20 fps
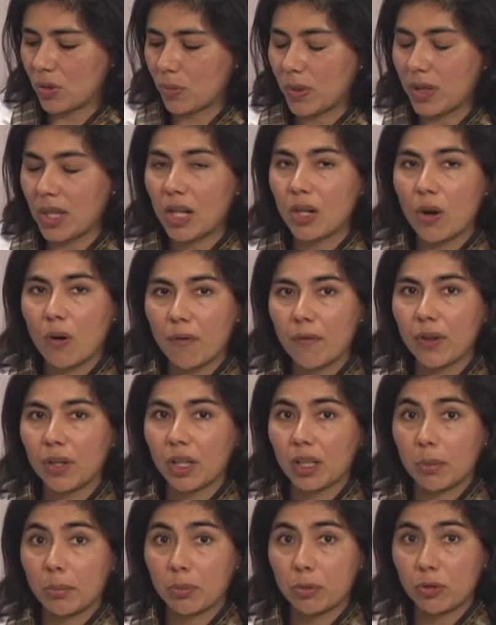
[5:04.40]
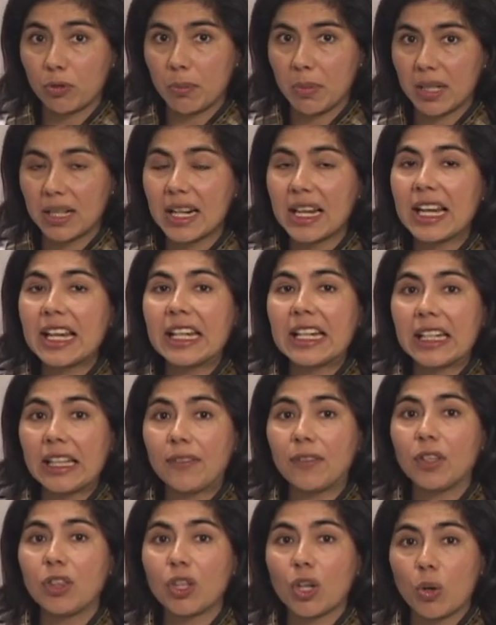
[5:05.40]
when they don't feel an improvement,
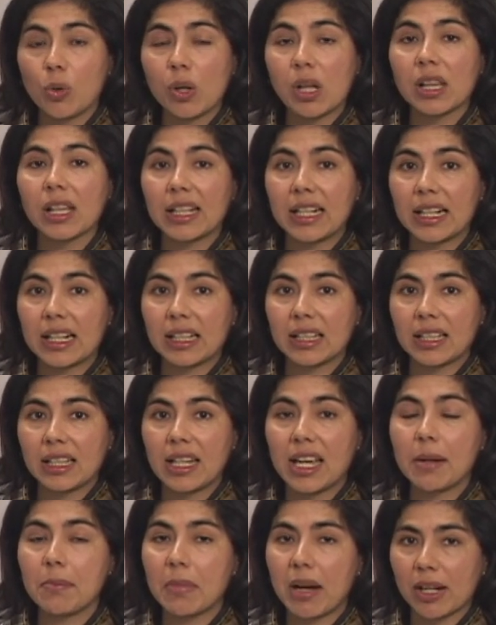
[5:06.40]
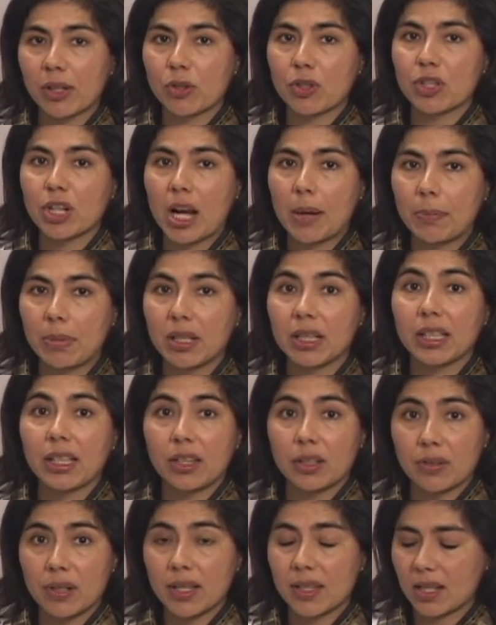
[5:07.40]
even though clinically and microscopically
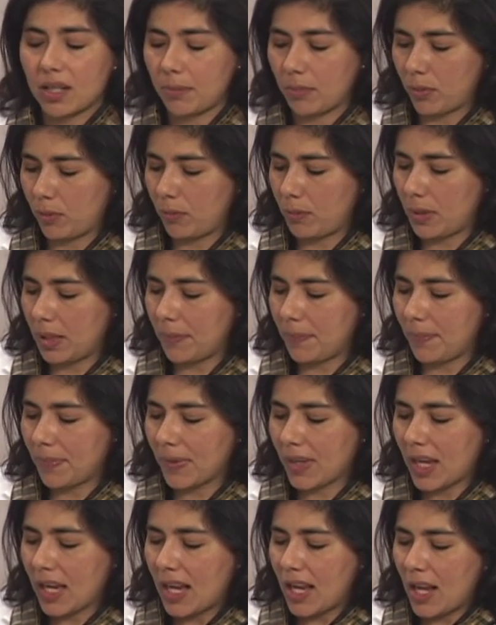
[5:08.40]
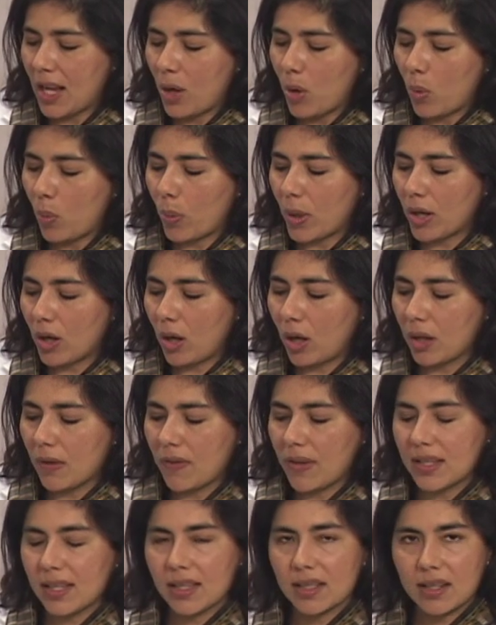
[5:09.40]
there is an improvement. When all of
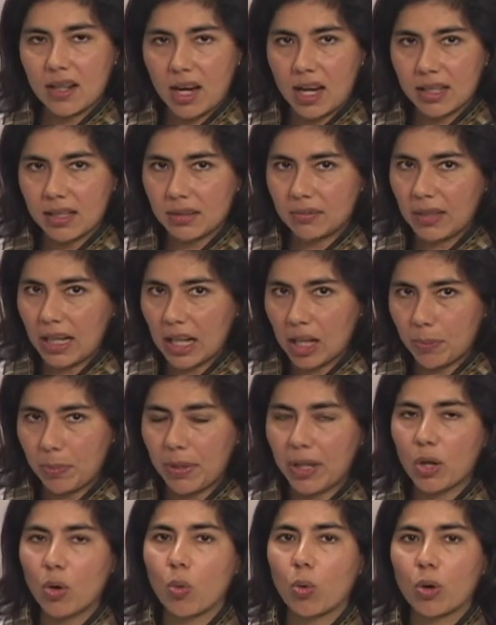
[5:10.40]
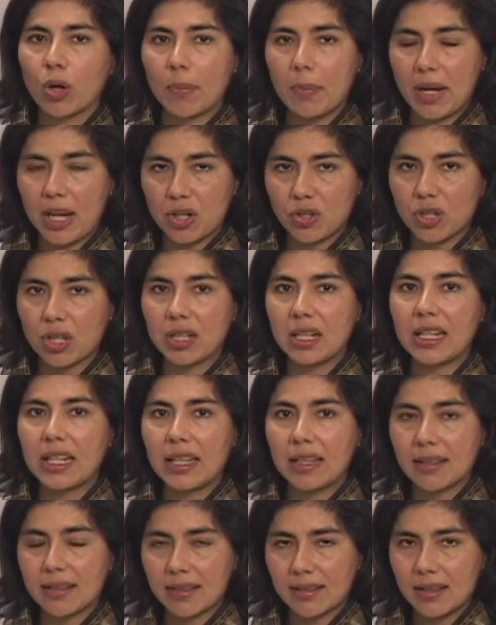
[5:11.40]
this is not helping or a patient
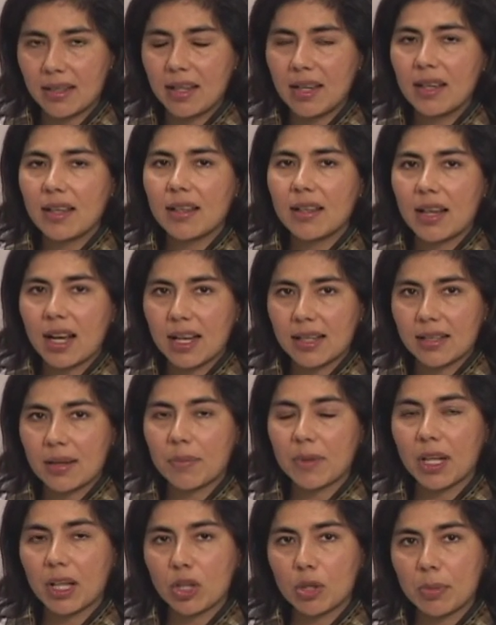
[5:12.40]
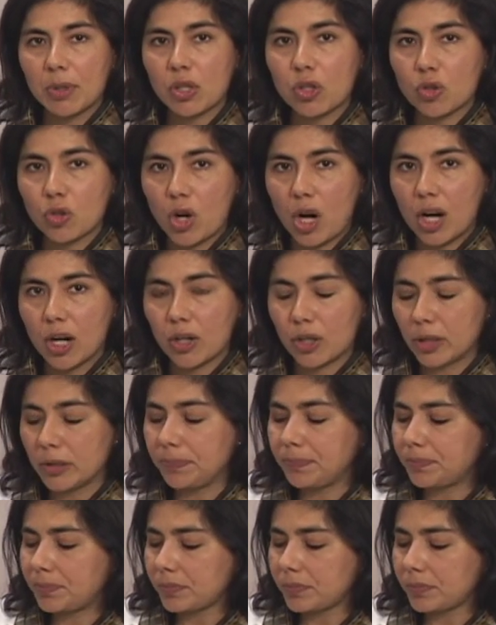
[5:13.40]
needs something a little bit stronger,